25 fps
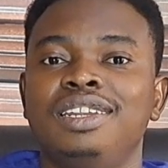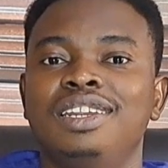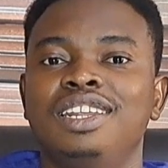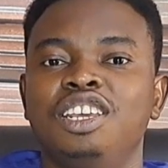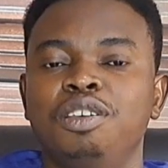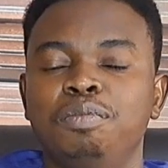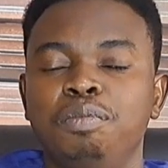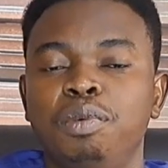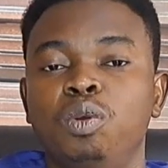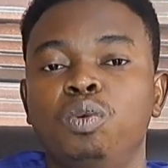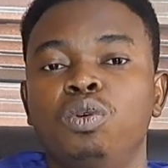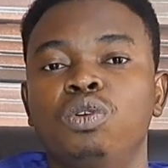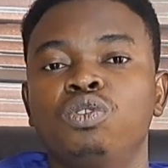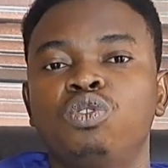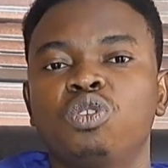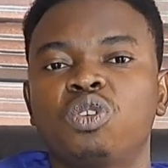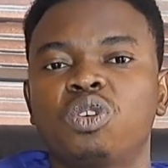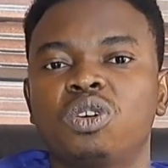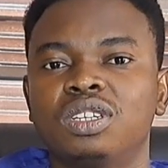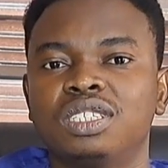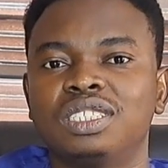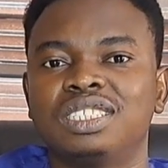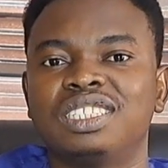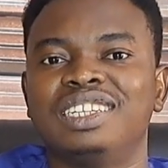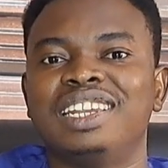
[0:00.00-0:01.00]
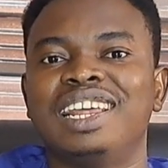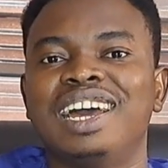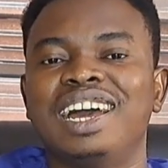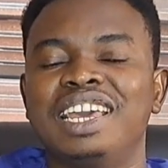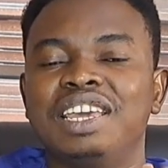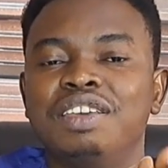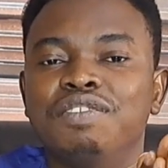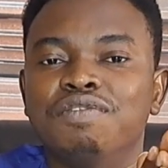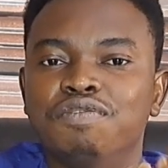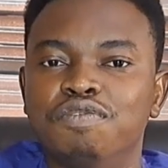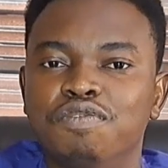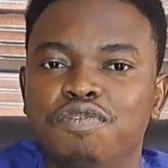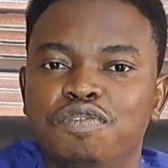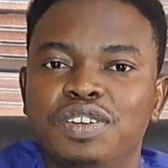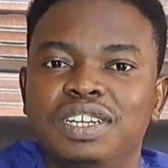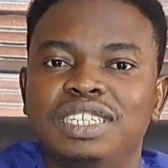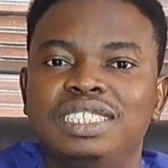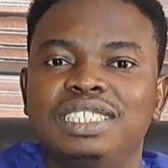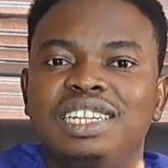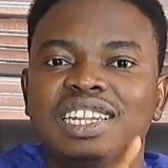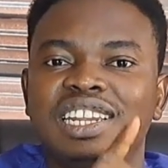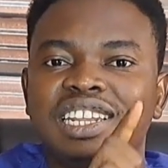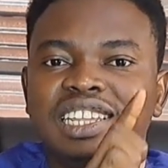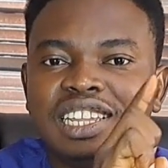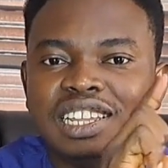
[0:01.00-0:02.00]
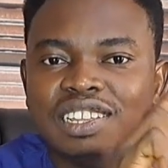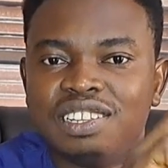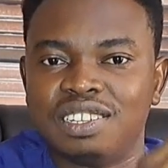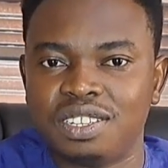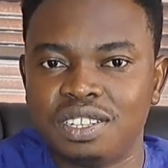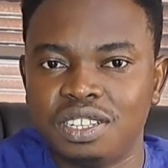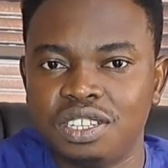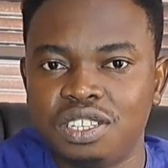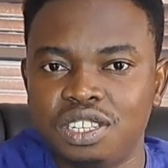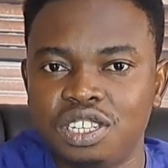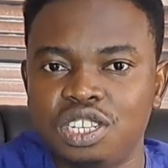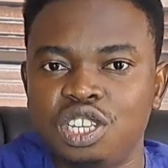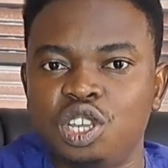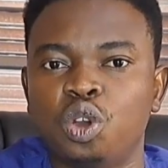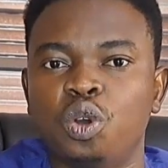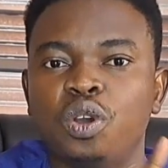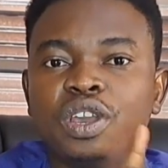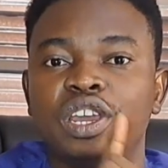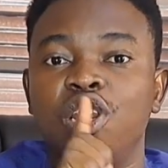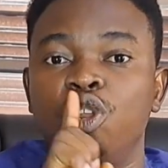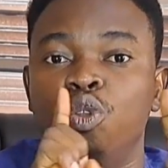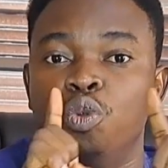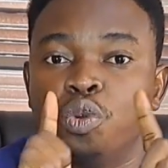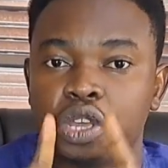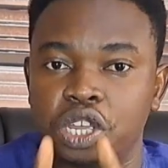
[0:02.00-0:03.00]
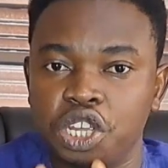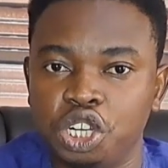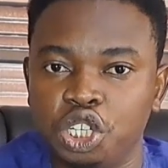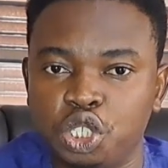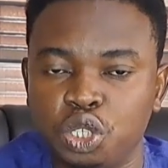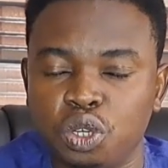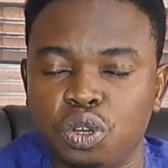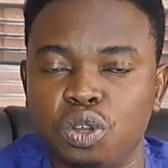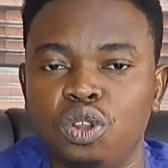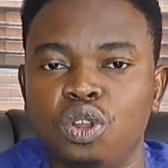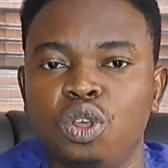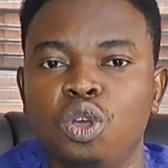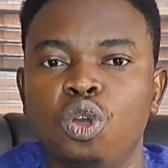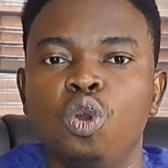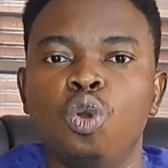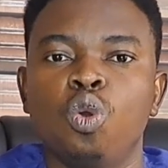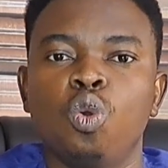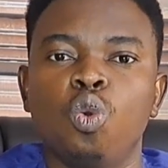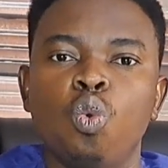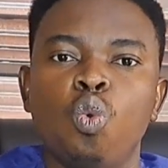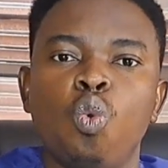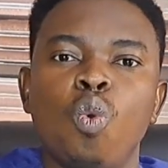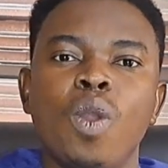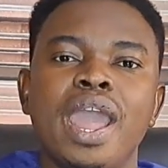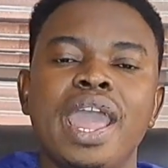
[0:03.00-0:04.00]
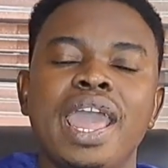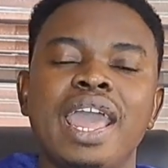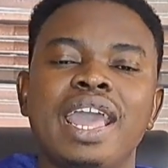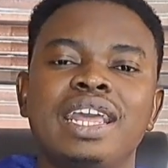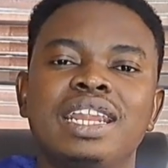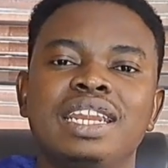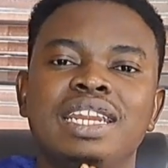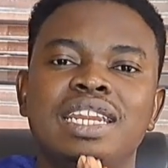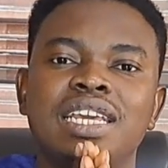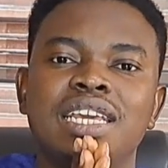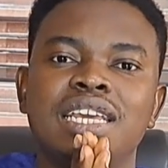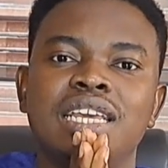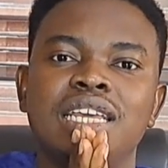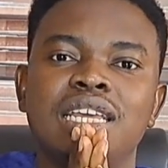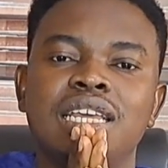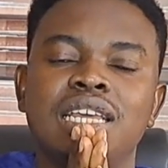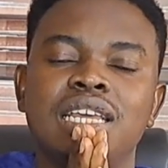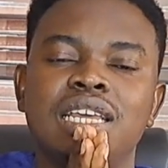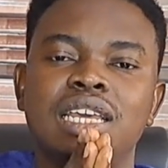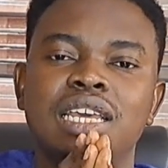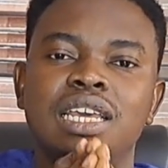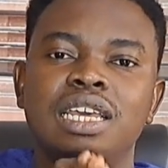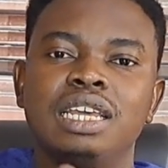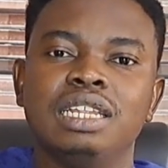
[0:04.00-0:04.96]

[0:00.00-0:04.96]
then you may want to consider investing in a city or a location where the